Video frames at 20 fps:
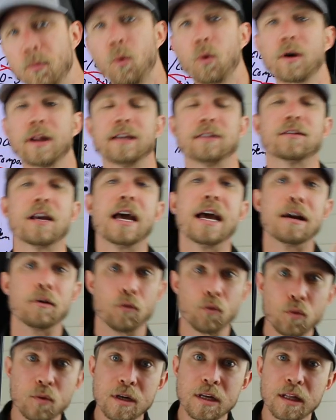mornings,
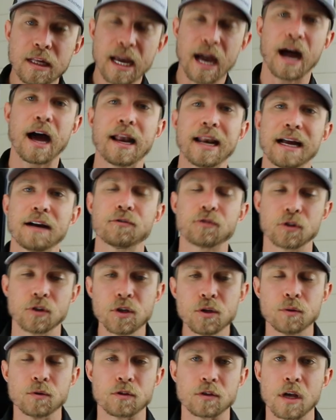really hot
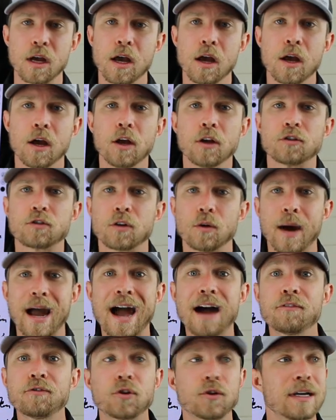afternoons. So
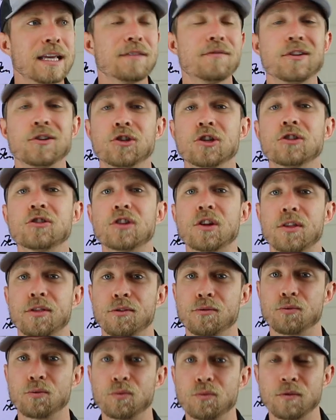after even just
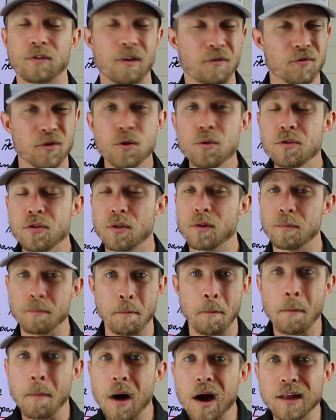a, a few
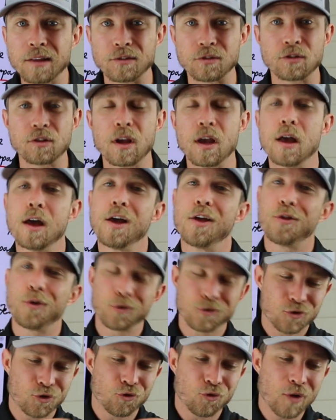months,
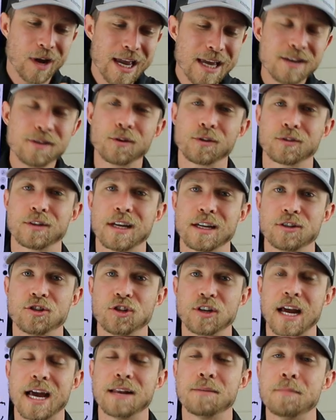those granules had
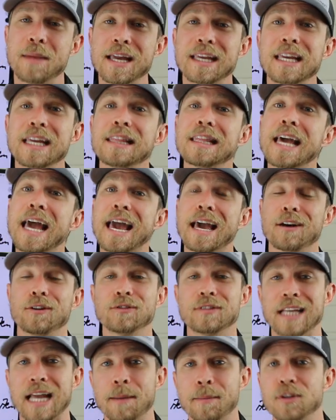shed, making the hail
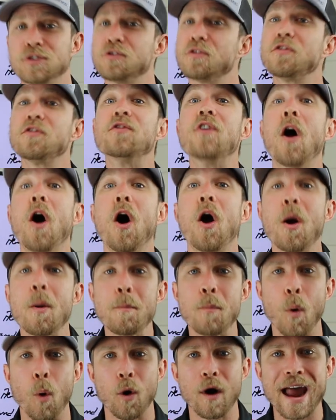damage far
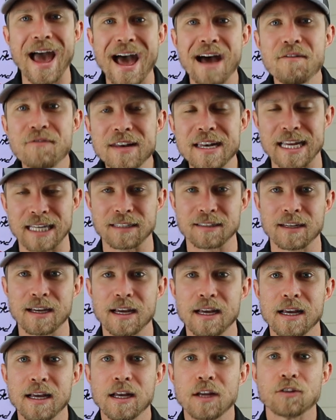more evident.
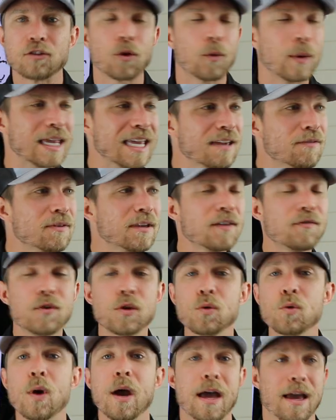So even if
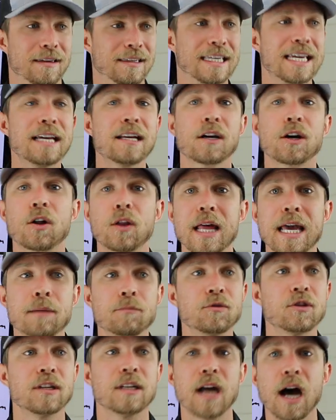you get a
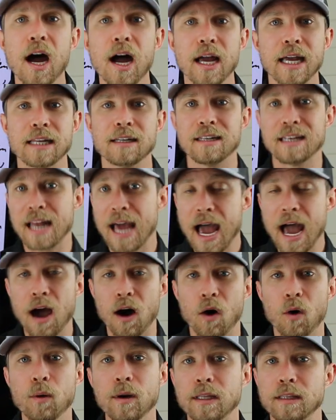claim denied
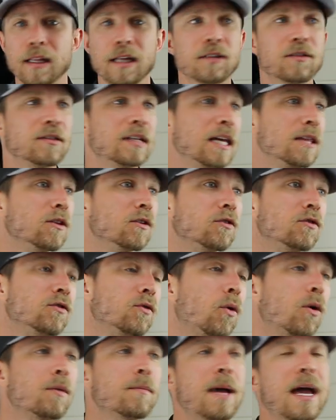now, and let's say the
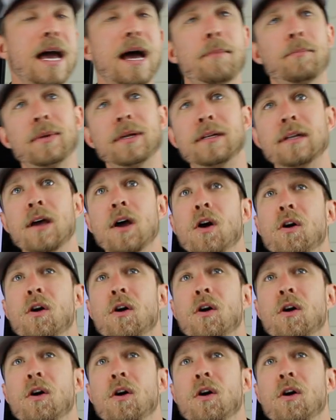storm happened,